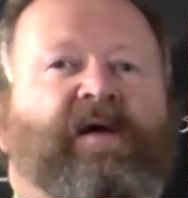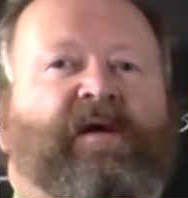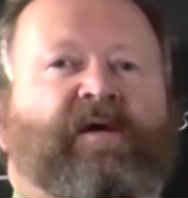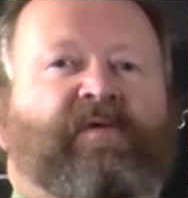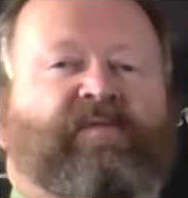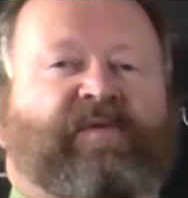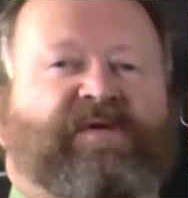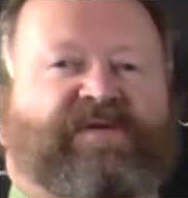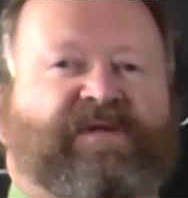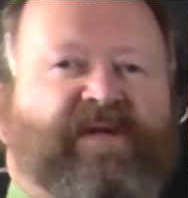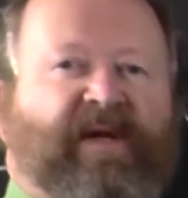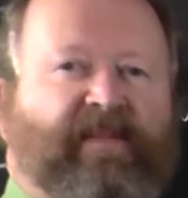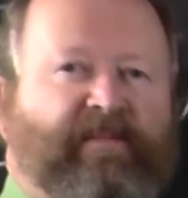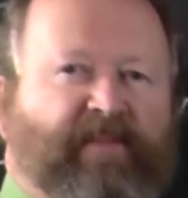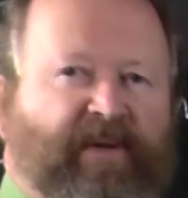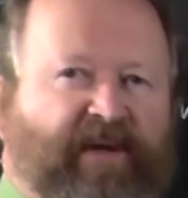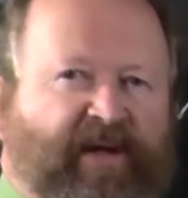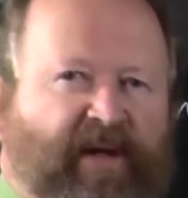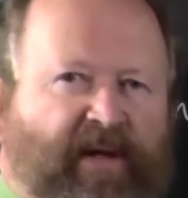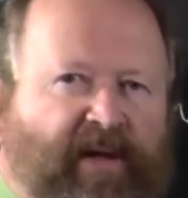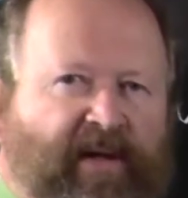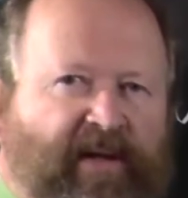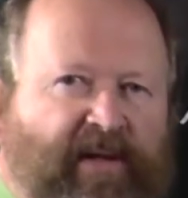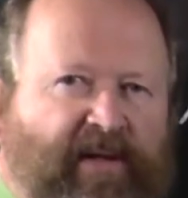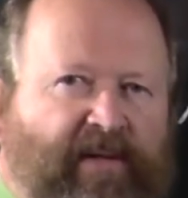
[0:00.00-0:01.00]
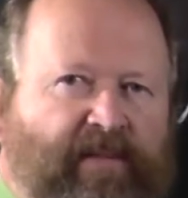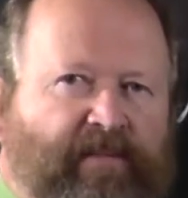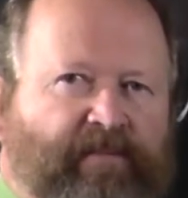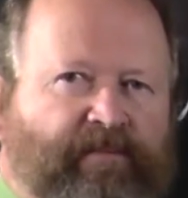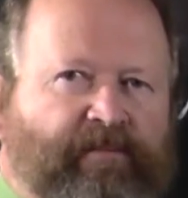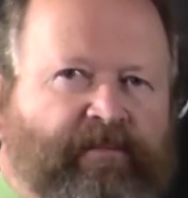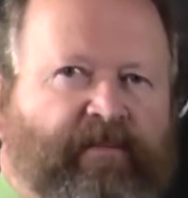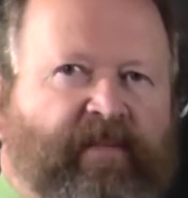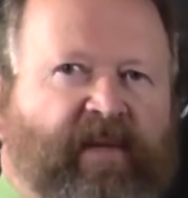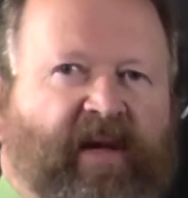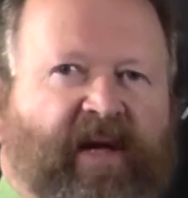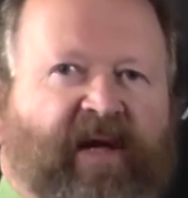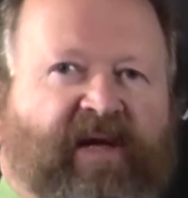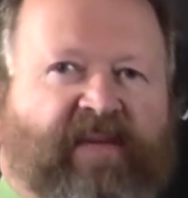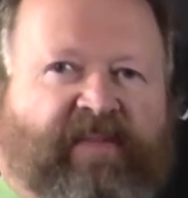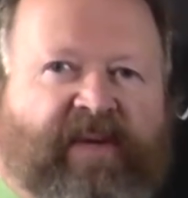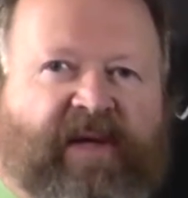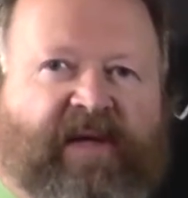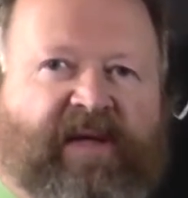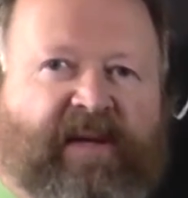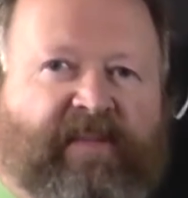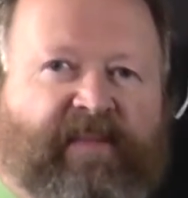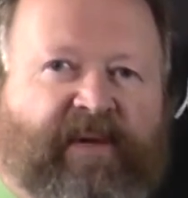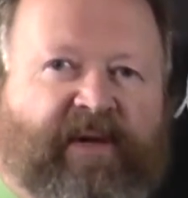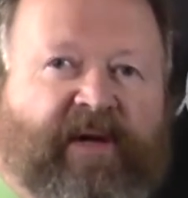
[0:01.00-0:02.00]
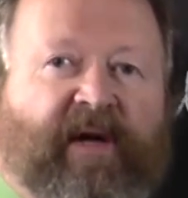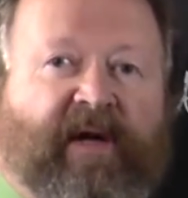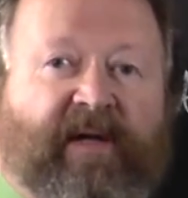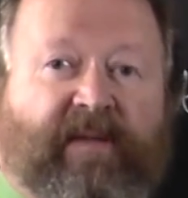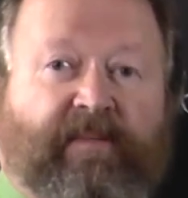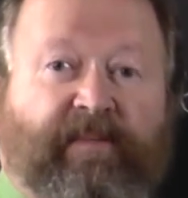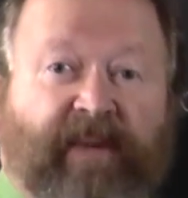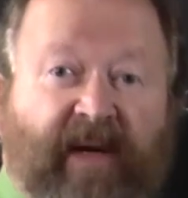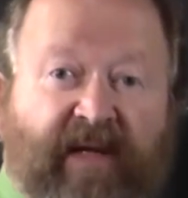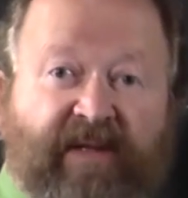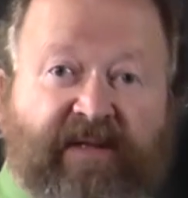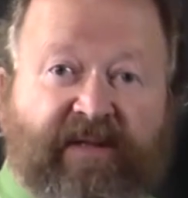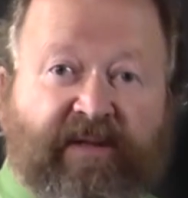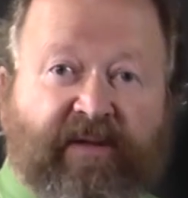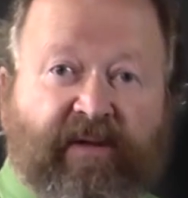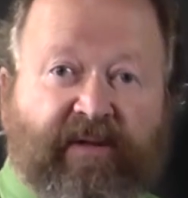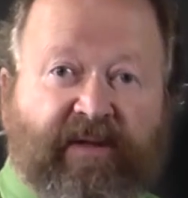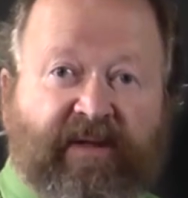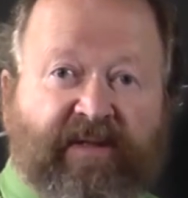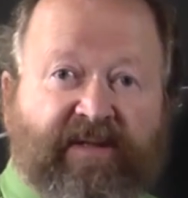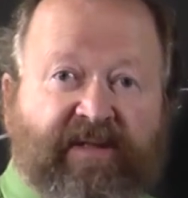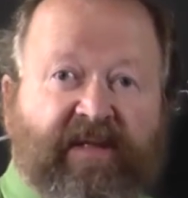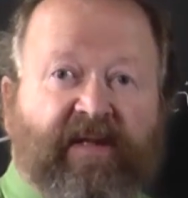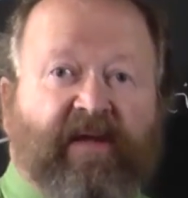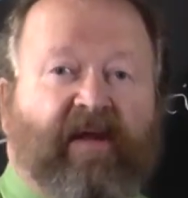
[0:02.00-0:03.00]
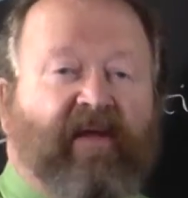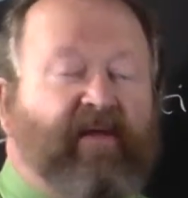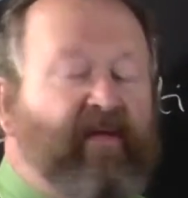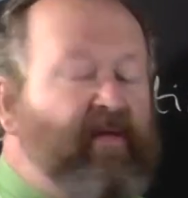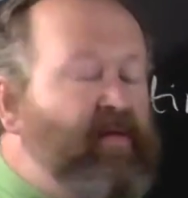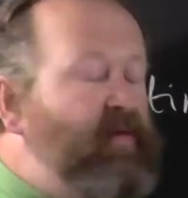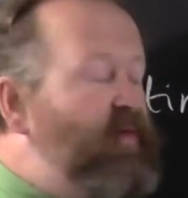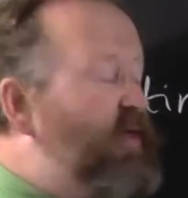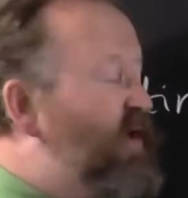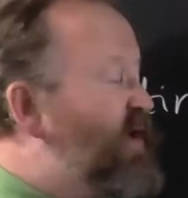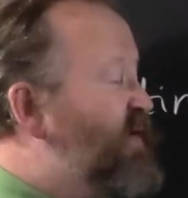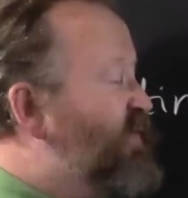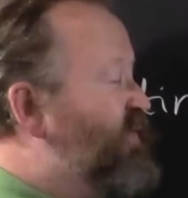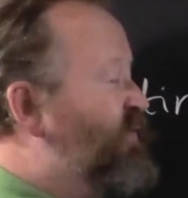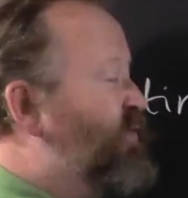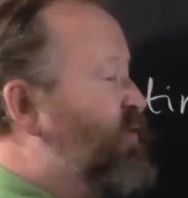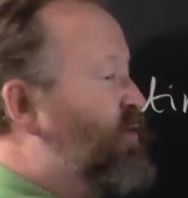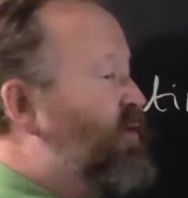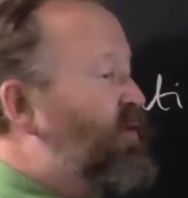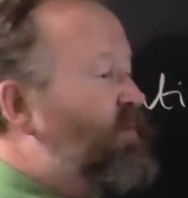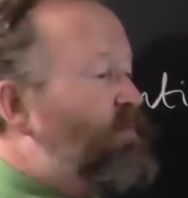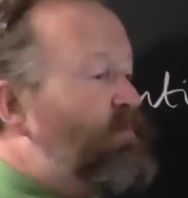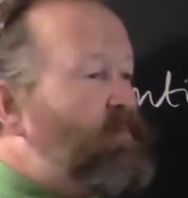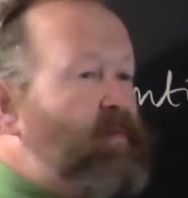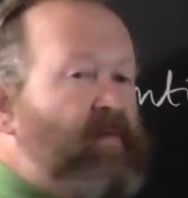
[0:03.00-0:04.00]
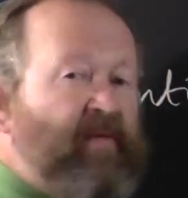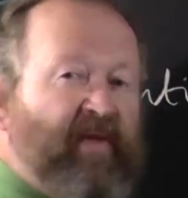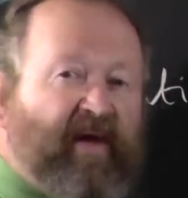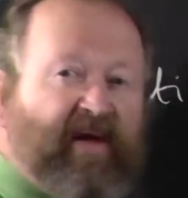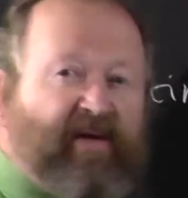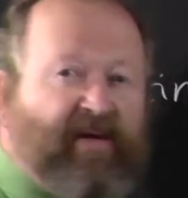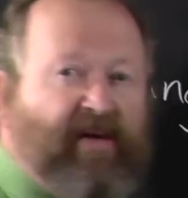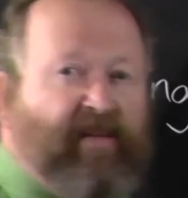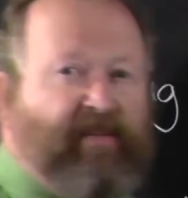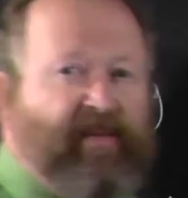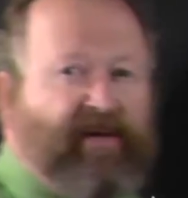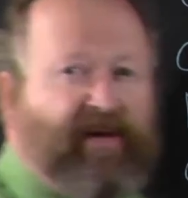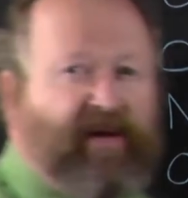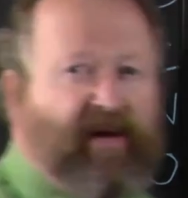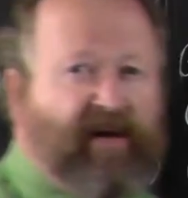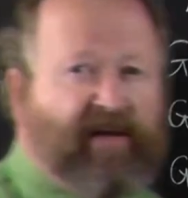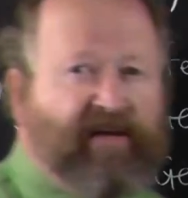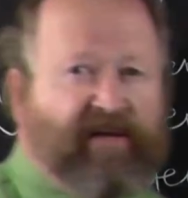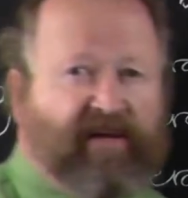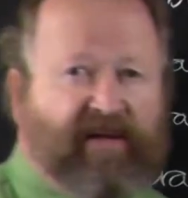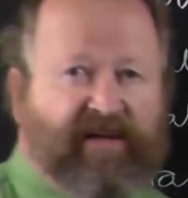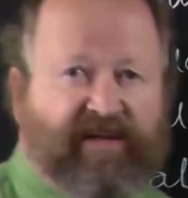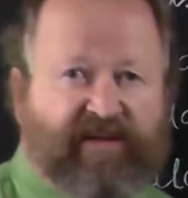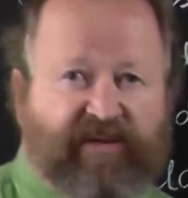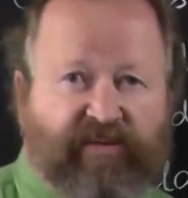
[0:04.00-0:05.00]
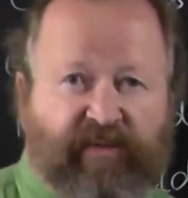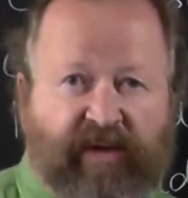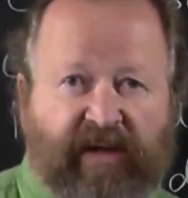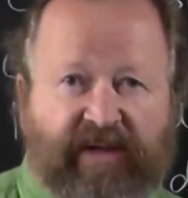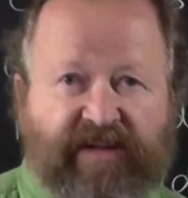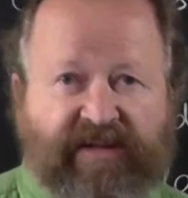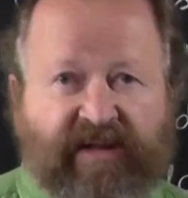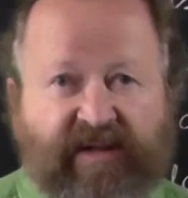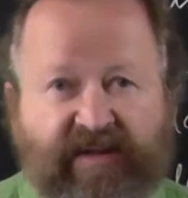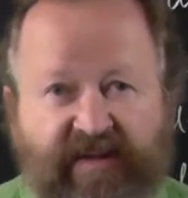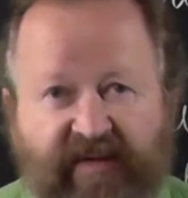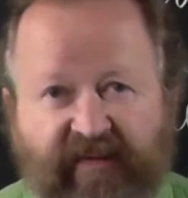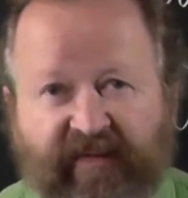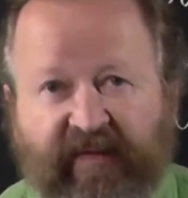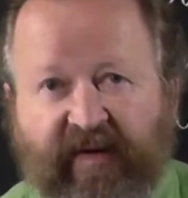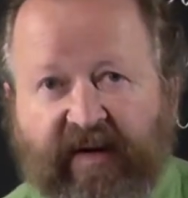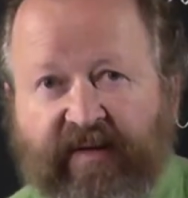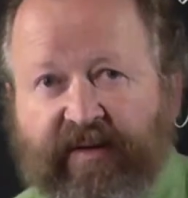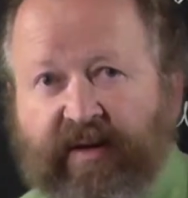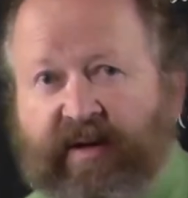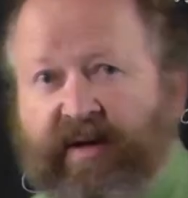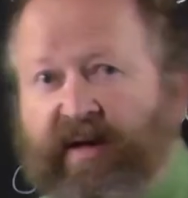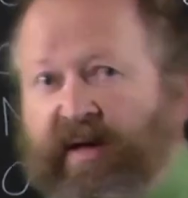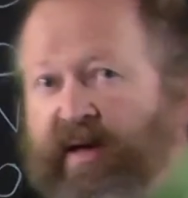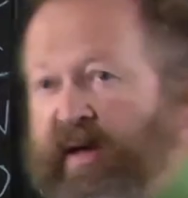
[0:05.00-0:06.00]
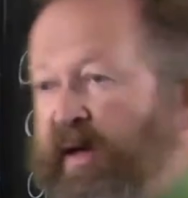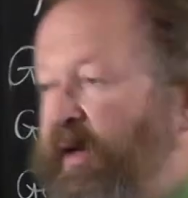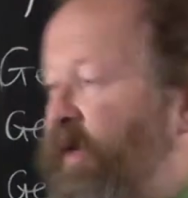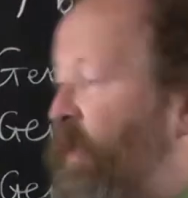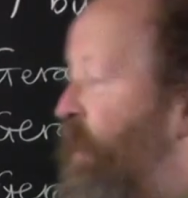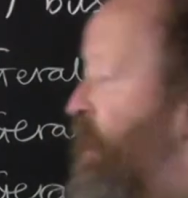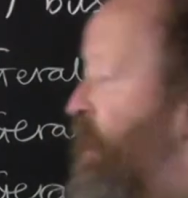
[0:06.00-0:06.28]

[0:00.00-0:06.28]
was number 9. Had a big number 9 painted on it. Therefore, that number 9 is to identify the car.